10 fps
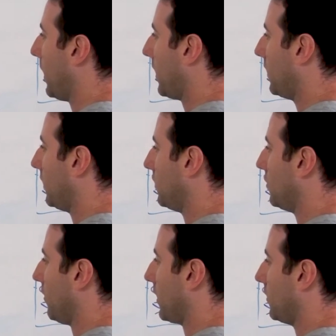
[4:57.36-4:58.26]
back here
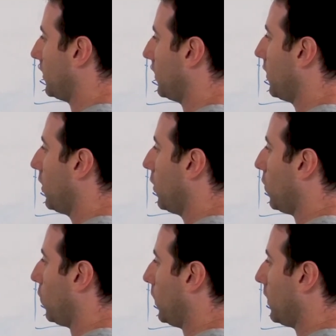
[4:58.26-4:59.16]
directly
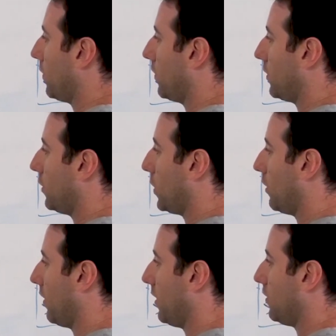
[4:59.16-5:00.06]
with the
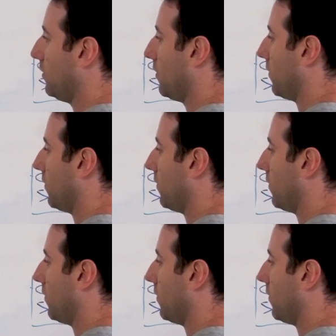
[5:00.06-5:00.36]
URL